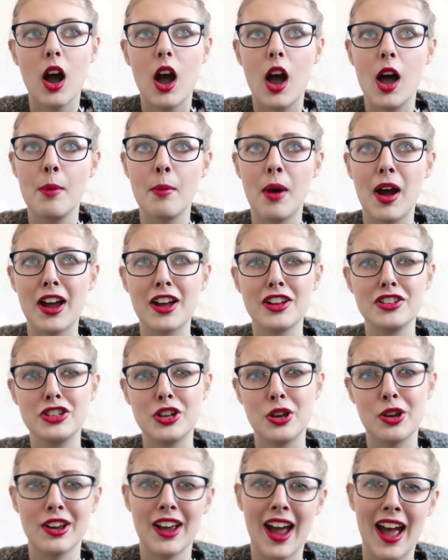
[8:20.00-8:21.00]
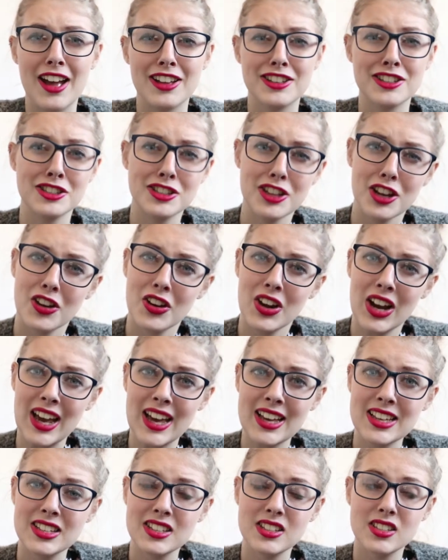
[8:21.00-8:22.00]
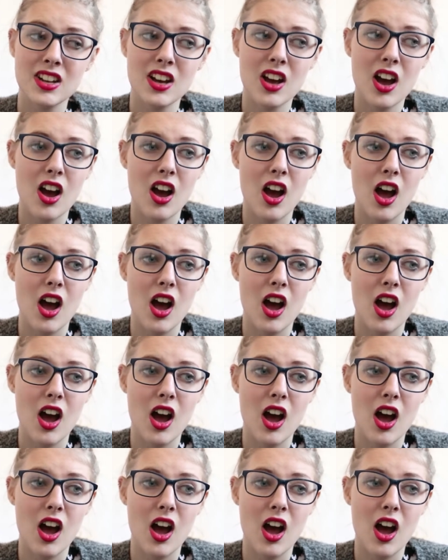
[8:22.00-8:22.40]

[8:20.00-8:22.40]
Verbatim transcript: Um, I can do get a to-do list.